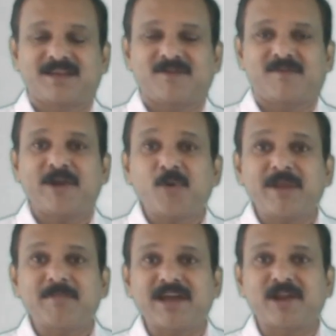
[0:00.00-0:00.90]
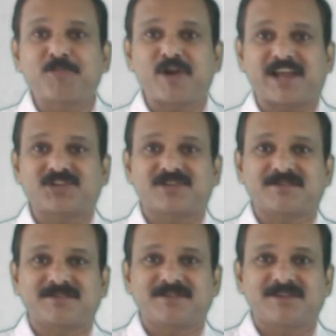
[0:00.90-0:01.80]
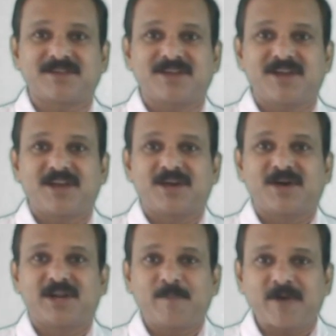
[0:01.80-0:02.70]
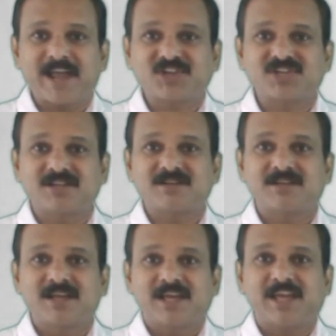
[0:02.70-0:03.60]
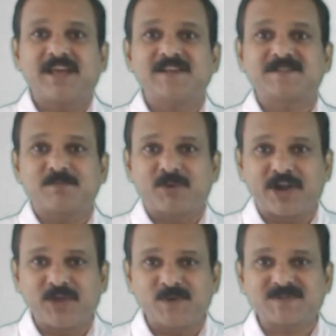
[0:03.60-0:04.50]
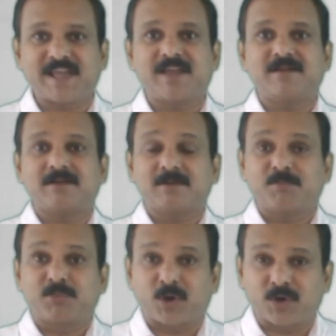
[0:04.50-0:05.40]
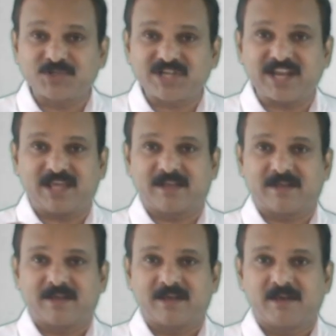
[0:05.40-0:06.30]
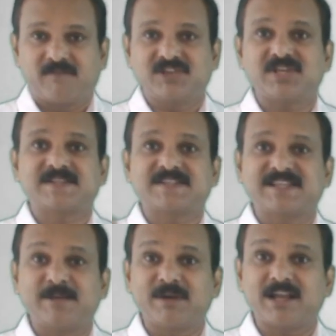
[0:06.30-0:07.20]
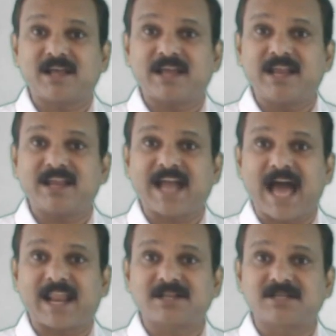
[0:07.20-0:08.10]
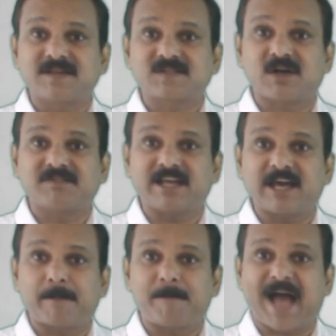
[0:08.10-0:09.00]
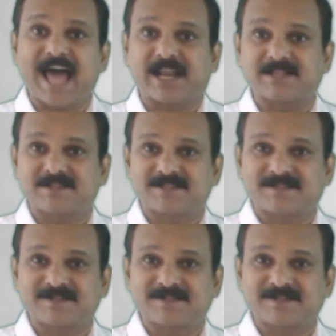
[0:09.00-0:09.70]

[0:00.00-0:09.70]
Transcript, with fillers: What do you mean by reproduction? Reproduction is producing progeny which is similar in characters of their parents.